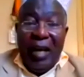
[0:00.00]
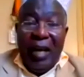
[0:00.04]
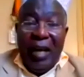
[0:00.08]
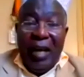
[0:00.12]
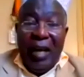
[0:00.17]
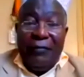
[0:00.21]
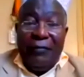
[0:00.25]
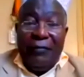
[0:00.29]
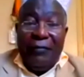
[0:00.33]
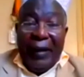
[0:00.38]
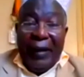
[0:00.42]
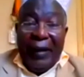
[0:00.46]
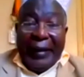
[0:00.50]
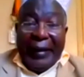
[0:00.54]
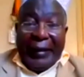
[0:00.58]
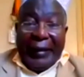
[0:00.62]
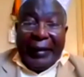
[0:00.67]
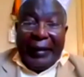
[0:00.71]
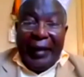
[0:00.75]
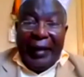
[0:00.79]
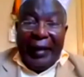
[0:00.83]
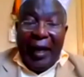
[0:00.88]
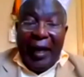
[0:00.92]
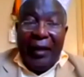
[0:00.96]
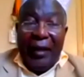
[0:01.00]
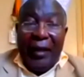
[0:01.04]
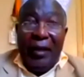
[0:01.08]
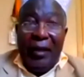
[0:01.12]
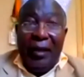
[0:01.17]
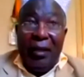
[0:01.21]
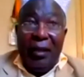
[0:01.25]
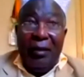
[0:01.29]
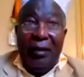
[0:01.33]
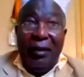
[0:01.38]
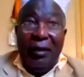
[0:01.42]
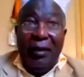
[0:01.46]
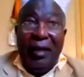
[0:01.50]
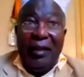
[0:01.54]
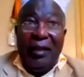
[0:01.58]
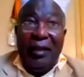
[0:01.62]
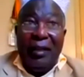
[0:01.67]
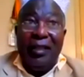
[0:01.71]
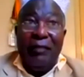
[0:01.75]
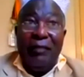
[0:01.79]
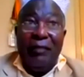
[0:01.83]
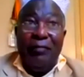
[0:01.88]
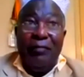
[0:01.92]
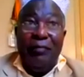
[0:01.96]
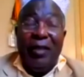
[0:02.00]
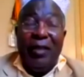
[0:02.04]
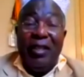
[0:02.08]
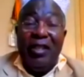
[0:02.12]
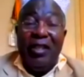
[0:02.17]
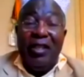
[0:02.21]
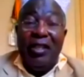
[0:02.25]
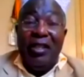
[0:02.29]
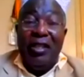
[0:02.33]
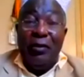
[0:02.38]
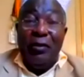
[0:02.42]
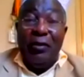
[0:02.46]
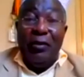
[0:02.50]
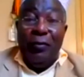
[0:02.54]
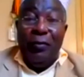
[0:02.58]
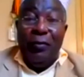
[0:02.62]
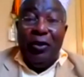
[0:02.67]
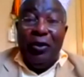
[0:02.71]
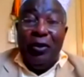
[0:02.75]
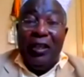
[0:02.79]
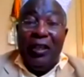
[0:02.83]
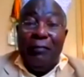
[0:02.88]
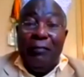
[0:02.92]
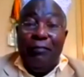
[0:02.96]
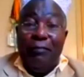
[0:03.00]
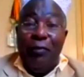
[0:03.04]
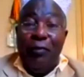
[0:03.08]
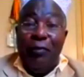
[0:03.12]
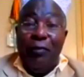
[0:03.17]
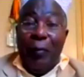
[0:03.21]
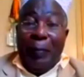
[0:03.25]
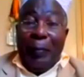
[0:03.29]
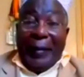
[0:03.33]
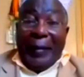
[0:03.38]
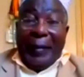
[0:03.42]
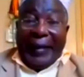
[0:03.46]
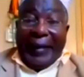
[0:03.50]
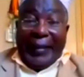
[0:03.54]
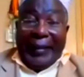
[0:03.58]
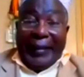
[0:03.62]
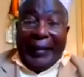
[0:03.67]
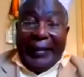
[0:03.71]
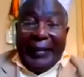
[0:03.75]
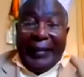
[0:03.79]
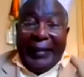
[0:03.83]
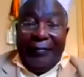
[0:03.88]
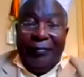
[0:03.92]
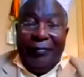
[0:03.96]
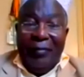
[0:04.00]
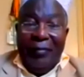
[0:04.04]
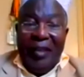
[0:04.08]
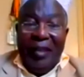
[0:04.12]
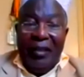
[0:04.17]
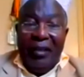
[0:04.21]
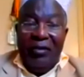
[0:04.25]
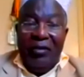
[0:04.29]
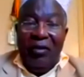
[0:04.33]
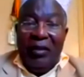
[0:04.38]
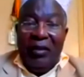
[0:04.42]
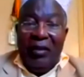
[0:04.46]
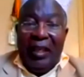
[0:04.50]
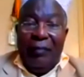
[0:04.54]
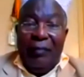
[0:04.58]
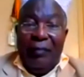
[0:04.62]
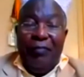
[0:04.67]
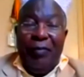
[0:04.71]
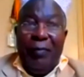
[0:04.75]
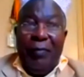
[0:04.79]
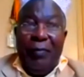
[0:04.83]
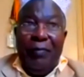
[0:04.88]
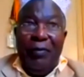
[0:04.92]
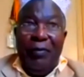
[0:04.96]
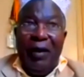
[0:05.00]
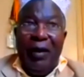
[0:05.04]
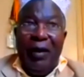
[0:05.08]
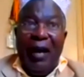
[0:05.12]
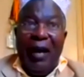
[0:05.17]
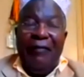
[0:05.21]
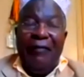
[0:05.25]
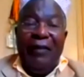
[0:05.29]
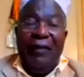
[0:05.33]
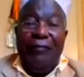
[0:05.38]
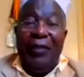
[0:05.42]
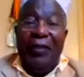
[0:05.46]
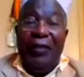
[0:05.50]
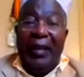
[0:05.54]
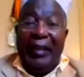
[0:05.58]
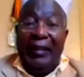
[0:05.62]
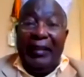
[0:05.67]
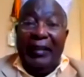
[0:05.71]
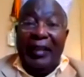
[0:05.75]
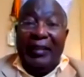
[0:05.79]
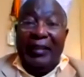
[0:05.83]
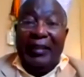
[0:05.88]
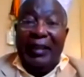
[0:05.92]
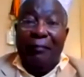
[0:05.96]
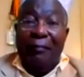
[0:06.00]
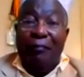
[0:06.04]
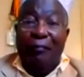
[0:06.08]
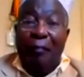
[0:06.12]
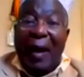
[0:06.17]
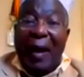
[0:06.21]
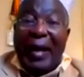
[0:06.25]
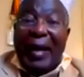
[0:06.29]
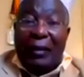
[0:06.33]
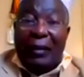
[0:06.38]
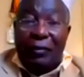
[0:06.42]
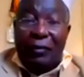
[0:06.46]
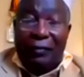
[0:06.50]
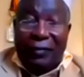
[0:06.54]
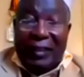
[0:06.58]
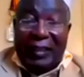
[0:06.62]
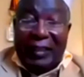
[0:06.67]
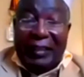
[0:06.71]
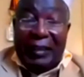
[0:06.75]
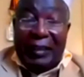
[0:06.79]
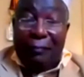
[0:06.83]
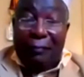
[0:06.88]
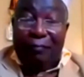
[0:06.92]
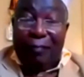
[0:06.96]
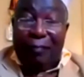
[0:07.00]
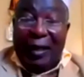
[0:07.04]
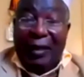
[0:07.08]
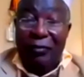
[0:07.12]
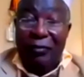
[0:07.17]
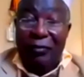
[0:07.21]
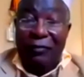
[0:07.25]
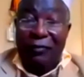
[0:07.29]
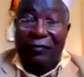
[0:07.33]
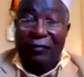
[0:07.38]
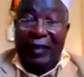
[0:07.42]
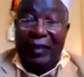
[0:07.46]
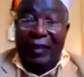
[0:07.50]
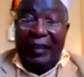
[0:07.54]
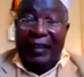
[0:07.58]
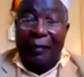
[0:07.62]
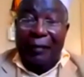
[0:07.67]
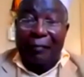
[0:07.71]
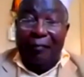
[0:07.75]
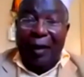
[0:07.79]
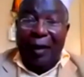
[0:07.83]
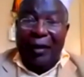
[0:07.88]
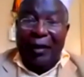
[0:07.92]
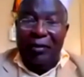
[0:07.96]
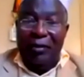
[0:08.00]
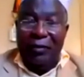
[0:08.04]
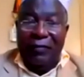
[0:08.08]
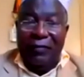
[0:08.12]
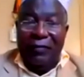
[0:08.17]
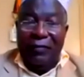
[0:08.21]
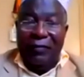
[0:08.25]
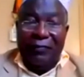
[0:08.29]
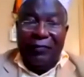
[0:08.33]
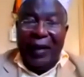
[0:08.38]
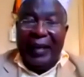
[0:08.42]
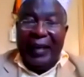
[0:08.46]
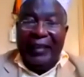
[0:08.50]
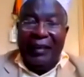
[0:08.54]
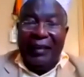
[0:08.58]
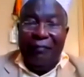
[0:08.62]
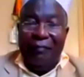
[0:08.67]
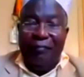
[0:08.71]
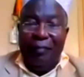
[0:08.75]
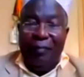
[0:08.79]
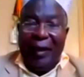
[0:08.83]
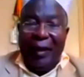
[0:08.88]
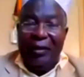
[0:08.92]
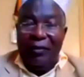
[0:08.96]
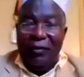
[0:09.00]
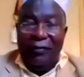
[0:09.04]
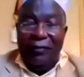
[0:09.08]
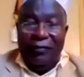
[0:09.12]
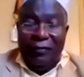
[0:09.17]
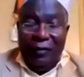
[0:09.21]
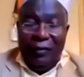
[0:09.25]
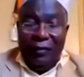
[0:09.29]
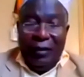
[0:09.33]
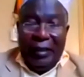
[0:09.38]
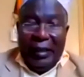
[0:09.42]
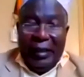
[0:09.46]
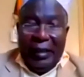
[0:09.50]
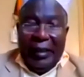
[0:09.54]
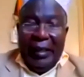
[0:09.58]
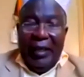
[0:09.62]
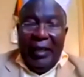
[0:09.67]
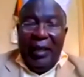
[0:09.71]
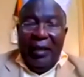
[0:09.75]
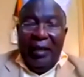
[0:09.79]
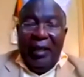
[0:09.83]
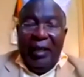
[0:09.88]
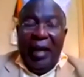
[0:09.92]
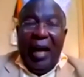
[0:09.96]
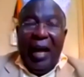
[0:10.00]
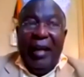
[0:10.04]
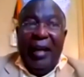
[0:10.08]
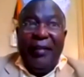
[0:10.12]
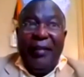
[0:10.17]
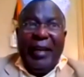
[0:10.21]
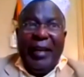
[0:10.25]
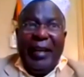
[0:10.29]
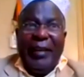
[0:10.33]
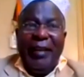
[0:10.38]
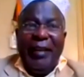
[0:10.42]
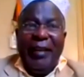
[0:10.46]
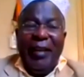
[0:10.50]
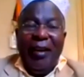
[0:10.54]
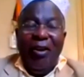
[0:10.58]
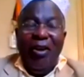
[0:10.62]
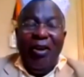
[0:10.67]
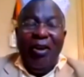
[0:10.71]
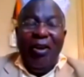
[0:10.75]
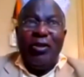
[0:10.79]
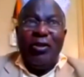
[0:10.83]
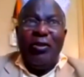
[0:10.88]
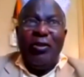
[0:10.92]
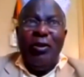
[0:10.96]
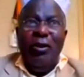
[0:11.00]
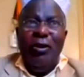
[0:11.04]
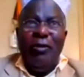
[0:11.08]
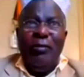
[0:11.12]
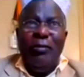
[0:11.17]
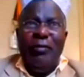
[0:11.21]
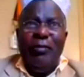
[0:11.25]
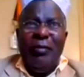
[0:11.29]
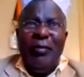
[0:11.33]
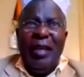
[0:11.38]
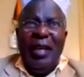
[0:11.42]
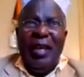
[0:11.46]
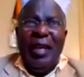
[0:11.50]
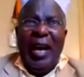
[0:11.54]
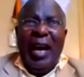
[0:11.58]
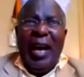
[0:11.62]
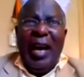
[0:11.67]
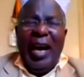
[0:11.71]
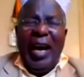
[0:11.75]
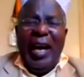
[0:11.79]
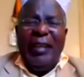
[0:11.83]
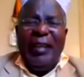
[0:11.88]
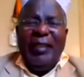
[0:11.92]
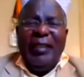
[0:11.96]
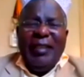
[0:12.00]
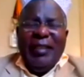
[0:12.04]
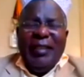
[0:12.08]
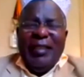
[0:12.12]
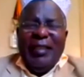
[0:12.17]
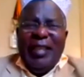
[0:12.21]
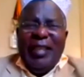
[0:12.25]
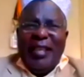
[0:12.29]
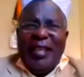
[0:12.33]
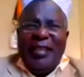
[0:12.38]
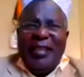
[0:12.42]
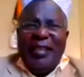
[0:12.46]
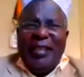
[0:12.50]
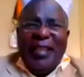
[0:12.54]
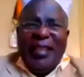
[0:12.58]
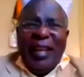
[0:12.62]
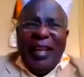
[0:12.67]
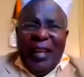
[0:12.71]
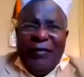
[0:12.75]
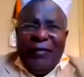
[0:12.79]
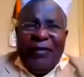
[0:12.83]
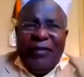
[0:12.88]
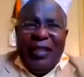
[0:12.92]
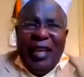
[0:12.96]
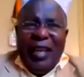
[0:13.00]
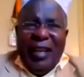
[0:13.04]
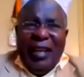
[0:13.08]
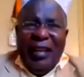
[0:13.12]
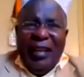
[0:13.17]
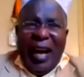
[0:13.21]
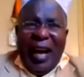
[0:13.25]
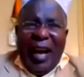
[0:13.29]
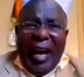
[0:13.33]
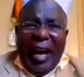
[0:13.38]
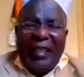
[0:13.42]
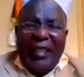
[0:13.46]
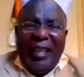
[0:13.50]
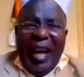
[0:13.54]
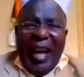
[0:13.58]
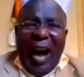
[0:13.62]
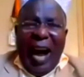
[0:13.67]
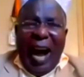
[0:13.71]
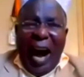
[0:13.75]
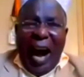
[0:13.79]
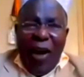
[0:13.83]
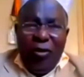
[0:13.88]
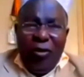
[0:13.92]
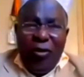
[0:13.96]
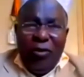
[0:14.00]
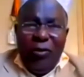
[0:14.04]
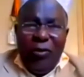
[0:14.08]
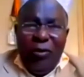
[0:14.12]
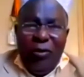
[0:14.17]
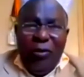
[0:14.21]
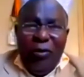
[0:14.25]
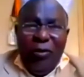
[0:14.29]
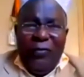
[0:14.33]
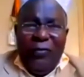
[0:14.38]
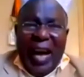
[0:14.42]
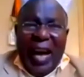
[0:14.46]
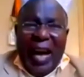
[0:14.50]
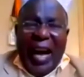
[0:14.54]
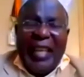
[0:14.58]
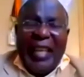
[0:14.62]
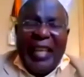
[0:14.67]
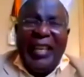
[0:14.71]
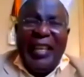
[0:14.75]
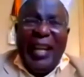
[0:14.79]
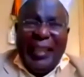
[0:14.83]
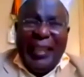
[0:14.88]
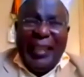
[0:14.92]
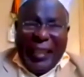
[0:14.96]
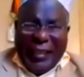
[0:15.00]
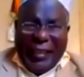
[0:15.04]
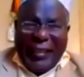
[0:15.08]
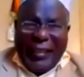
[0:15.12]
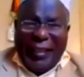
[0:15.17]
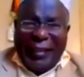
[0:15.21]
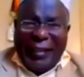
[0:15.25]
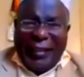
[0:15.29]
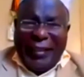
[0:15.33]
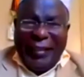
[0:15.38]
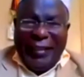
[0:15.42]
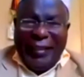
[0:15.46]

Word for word: Uh, so we are looking forward to that funding, and it, let it be distributed properly, uh -huh. so uh-huh. that people have a feeling that I'm part of it. I'm part of Kenya. I'm part of the fund. I'm part of, uh, and then also, uh, does it lift the hustler out of the hustlerness?